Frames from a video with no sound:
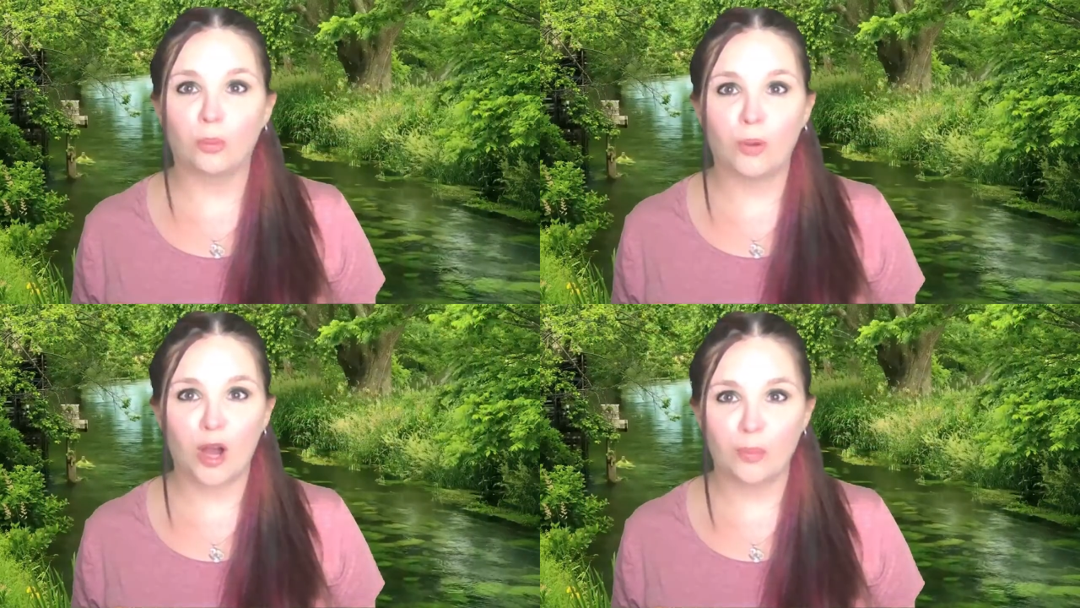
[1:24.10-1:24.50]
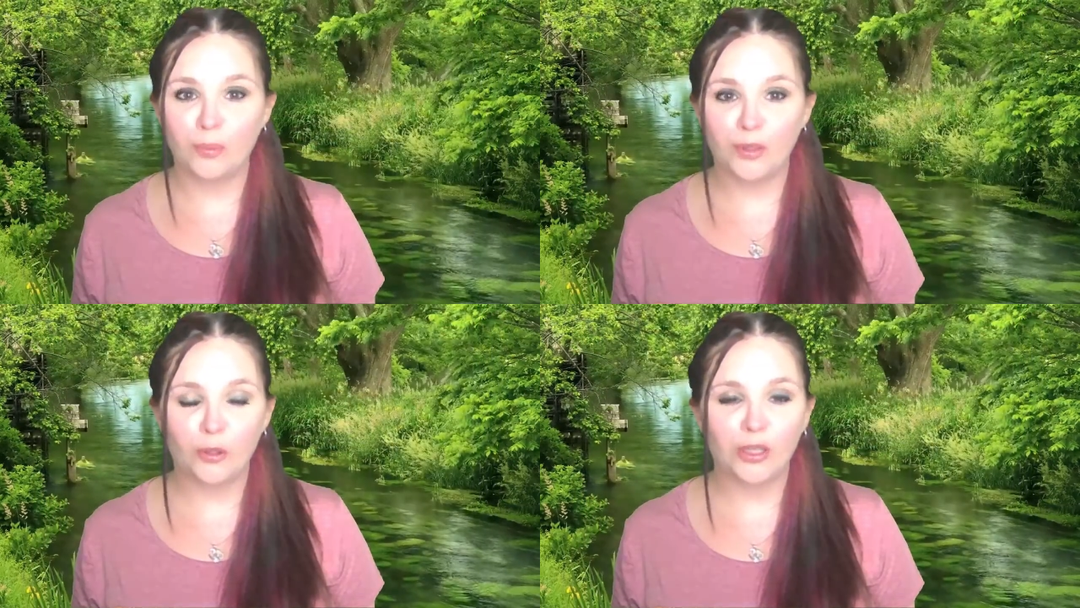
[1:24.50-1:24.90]
to a
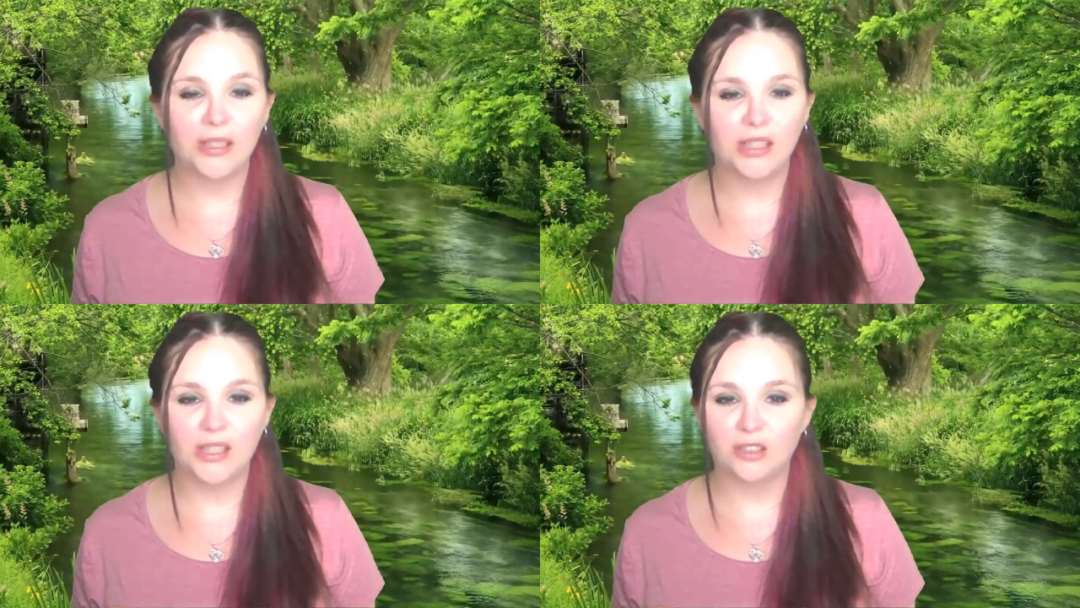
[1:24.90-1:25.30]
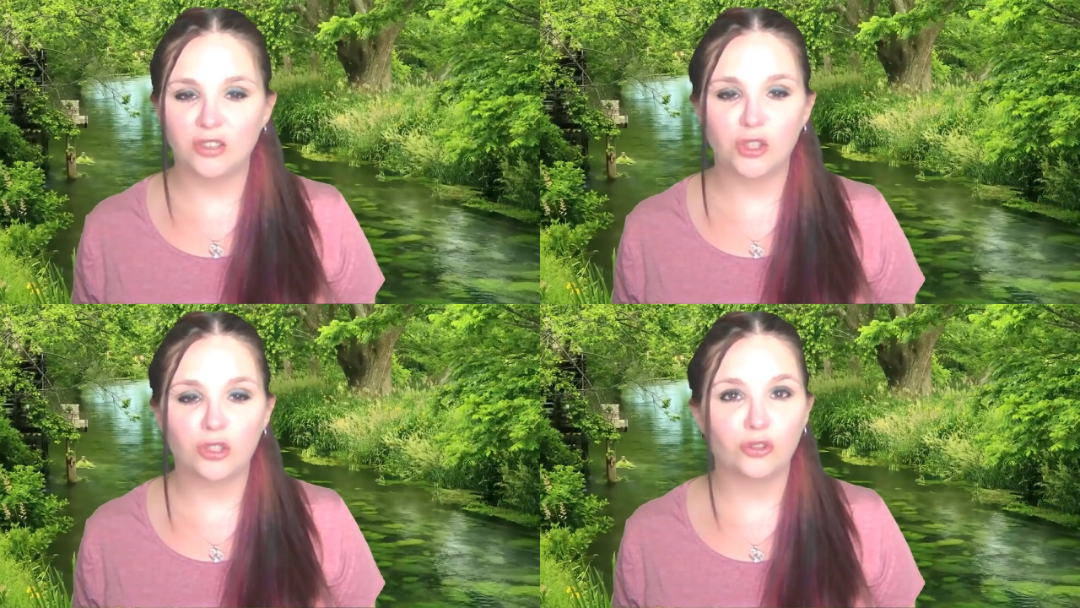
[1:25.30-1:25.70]
popular
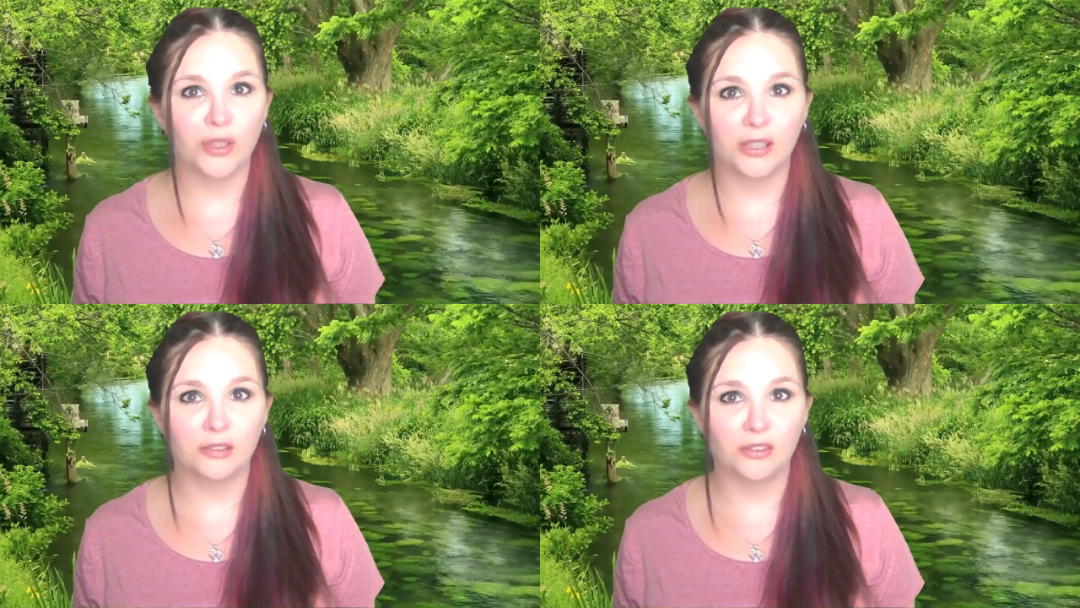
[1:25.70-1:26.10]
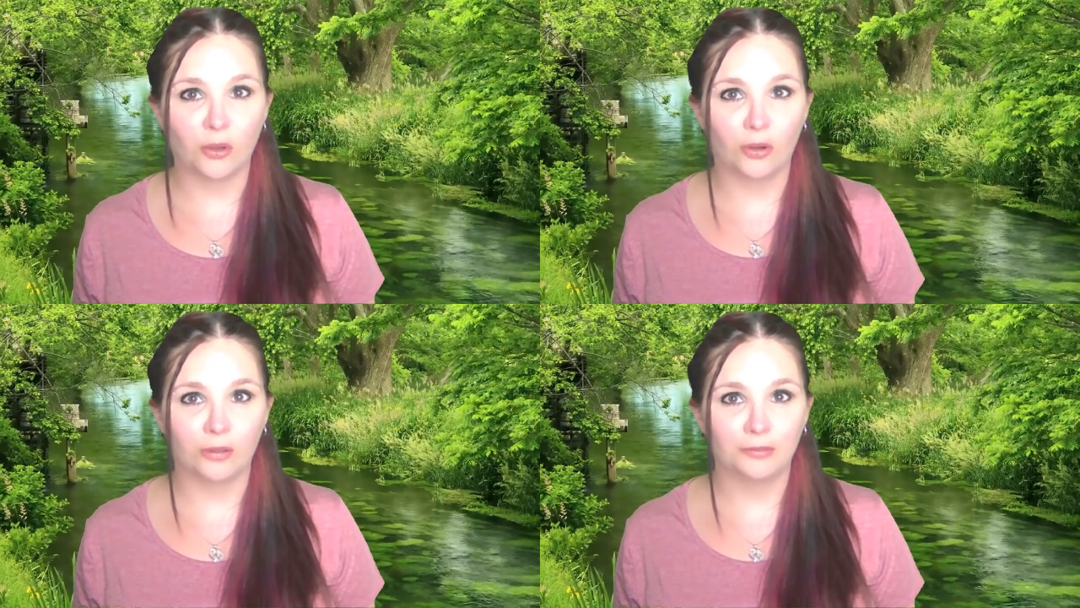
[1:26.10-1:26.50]
English drinking
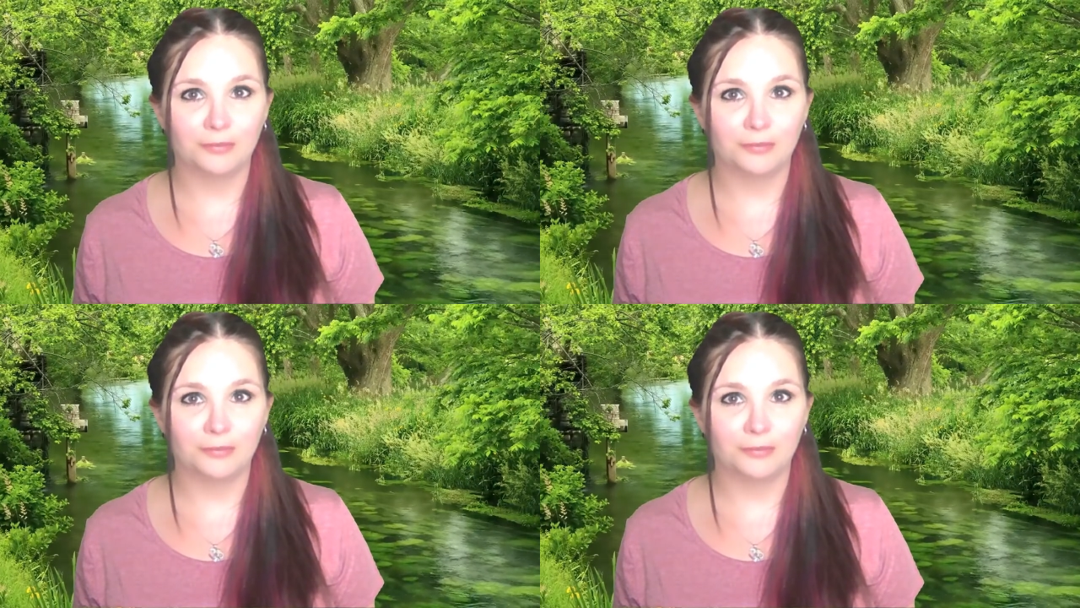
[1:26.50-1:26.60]
song.